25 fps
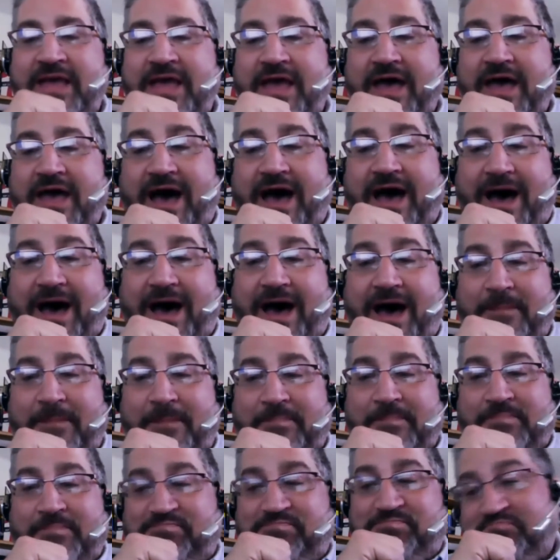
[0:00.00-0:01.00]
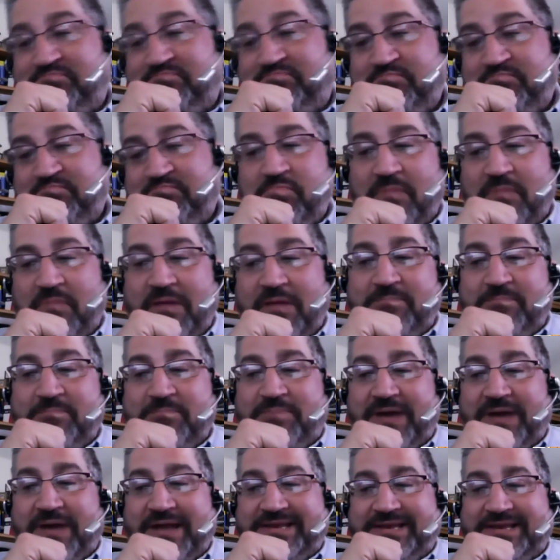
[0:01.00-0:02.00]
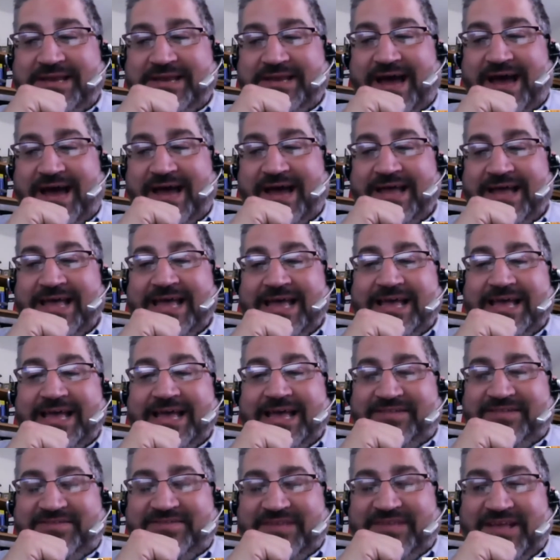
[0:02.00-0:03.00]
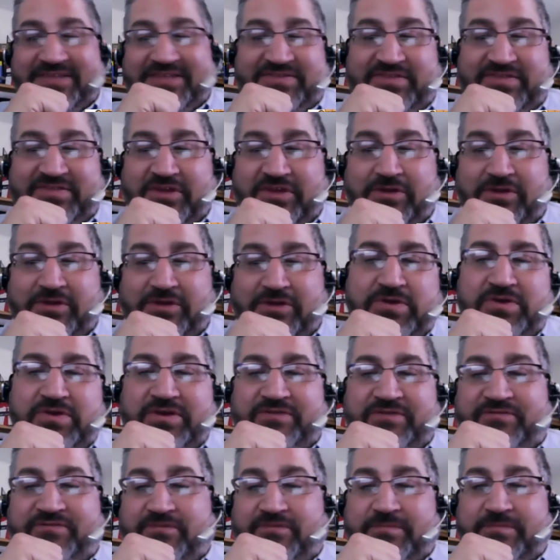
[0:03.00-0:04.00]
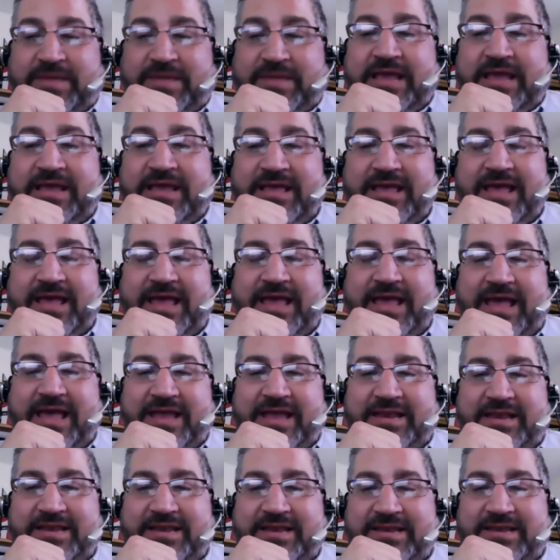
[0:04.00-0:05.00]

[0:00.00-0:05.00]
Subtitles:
But it's therapeutic for me, and